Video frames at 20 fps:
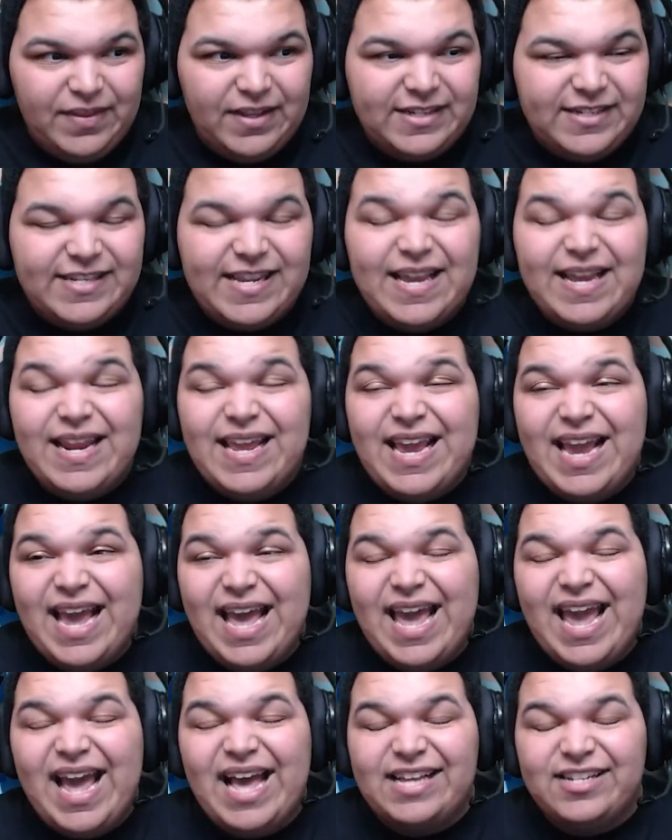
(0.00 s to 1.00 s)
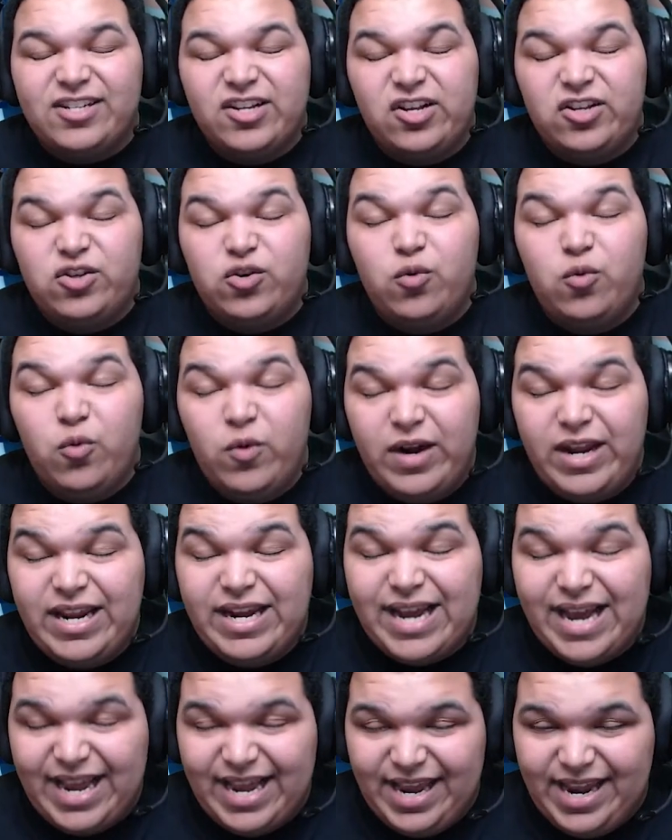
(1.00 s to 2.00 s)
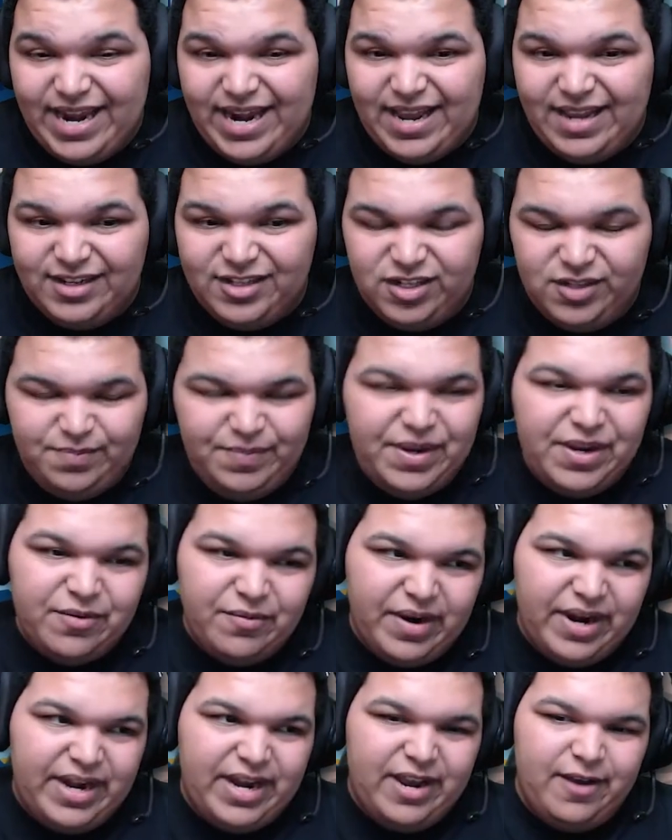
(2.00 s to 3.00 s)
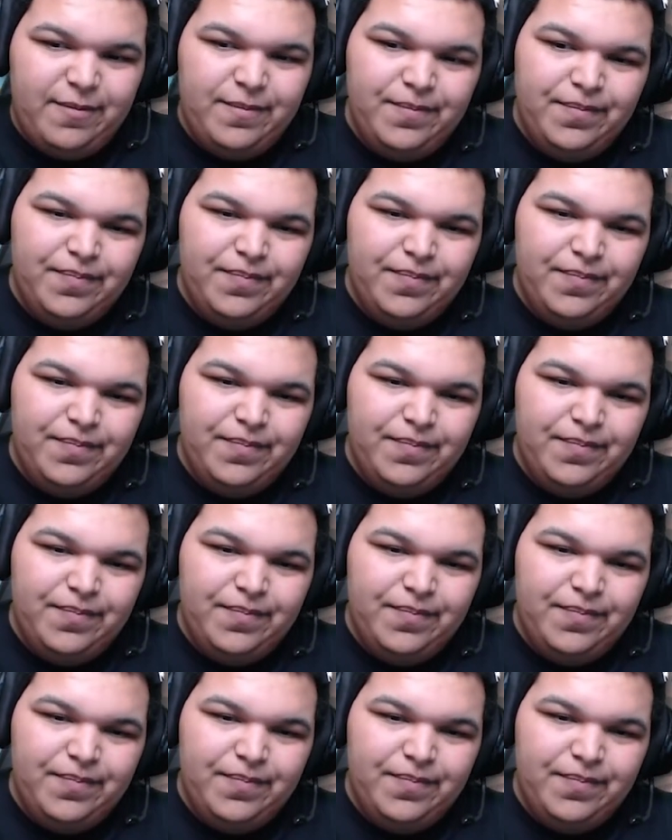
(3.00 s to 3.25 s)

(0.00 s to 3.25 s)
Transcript: Sandy has 29 speed right now.